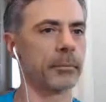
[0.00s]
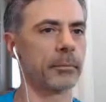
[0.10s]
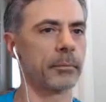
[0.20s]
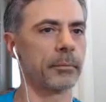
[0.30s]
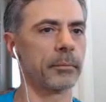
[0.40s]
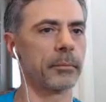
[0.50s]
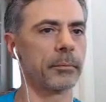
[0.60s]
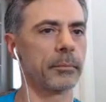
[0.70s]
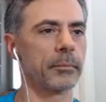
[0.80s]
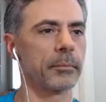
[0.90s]

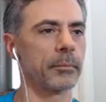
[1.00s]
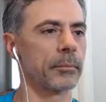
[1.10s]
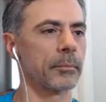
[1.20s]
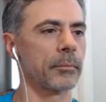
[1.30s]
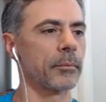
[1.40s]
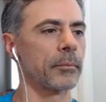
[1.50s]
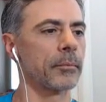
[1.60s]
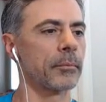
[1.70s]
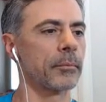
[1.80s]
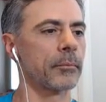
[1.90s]

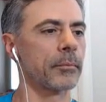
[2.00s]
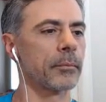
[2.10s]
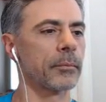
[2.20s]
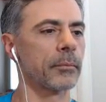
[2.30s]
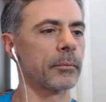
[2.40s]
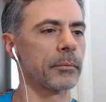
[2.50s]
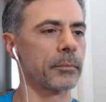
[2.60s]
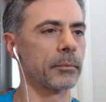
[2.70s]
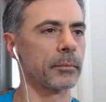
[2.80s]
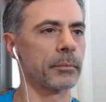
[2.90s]

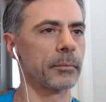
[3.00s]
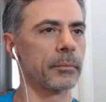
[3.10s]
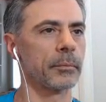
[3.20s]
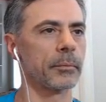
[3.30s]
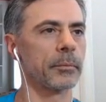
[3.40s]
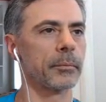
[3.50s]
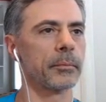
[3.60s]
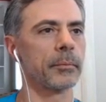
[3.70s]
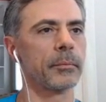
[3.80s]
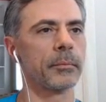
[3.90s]
[no speech]